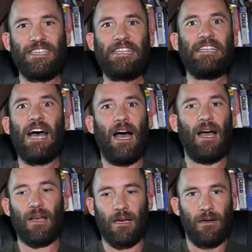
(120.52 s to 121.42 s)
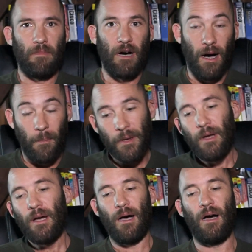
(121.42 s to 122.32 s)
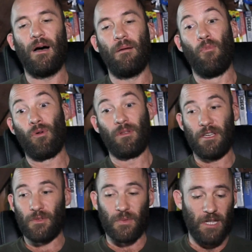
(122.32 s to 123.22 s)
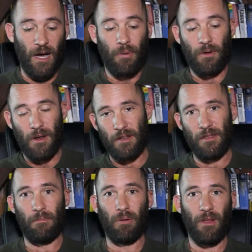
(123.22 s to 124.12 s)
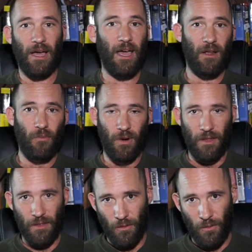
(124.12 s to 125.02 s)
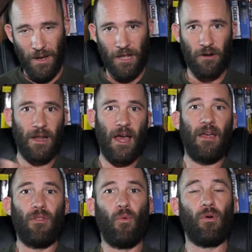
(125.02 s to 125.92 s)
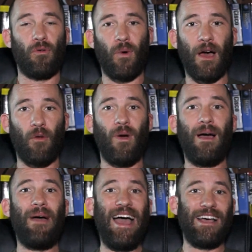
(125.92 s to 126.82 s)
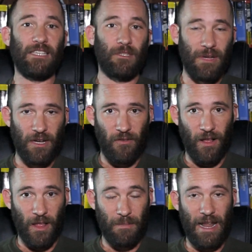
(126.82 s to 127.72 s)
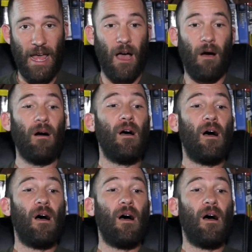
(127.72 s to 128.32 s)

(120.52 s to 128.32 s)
did not come up, um, or at least was not put into the plan when the whole internet and the World Wide Web as it's been developed now.